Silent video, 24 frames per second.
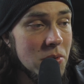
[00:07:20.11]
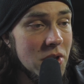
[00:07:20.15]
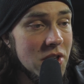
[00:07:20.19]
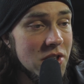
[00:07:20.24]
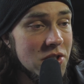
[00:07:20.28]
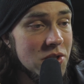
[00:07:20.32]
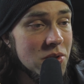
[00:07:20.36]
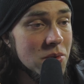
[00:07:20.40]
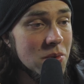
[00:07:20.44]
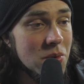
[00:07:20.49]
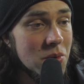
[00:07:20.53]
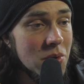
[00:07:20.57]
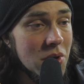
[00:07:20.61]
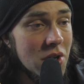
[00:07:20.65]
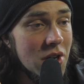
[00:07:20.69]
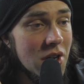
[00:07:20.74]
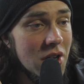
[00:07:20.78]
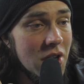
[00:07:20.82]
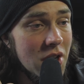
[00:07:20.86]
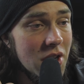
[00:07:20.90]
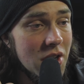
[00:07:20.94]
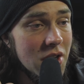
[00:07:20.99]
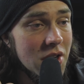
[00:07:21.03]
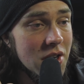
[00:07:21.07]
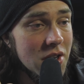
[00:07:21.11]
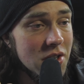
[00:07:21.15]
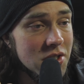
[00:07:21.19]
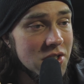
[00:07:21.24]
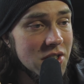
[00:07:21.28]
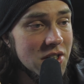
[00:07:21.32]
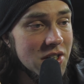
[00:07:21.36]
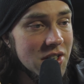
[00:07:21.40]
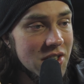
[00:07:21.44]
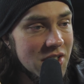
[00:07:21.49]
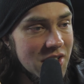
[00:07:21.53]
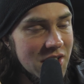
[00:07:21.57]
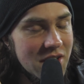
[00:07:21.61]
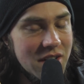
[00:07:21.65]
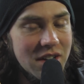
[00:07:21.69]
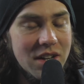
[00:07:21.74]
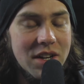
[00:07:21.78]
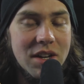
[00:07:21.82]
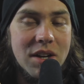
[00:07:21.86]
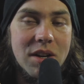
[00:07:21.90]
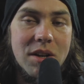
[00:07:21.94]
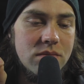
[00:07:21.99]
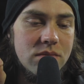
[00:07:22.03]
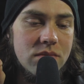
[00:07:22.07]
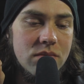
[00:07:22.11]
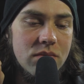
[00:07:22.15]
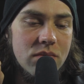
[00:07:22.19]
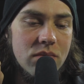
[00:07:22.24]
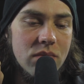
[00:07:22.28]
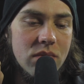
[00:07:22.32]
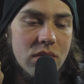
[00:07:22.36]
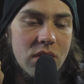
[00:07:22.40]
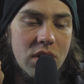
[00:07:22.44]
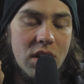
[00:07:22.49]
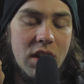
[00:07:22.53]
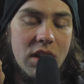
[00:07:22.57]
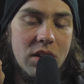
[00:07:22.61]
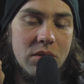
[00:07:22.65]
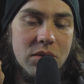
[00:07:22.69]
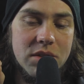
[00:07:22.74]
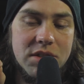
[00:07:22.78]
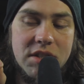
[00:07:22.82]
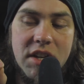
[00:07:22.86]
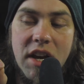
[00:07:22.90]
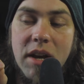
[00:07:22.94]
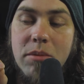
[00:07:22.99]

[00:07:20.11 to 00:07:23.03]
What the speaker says: much work. Anyways,